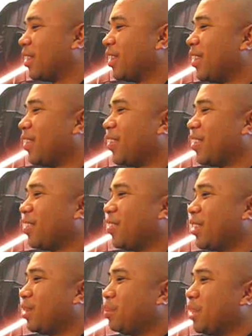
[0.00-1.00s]
from the
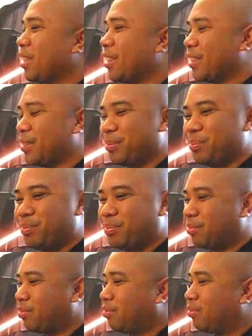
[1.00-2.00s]
Philippines.
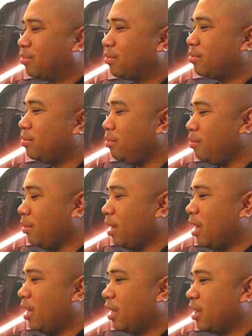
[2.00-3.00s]

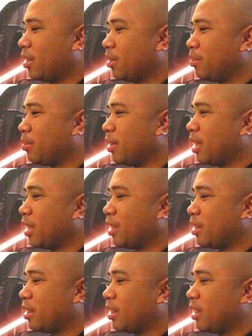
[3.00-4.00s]
Um,
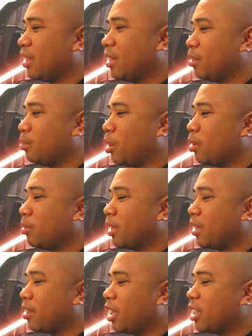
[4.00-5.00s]
it's it's
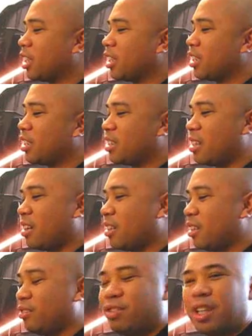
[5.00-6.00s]
Moby crunchy
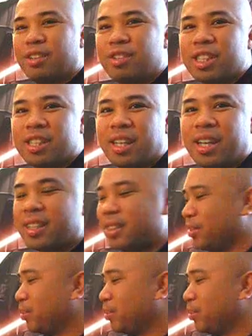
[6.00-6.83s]
chocolate flavored snack.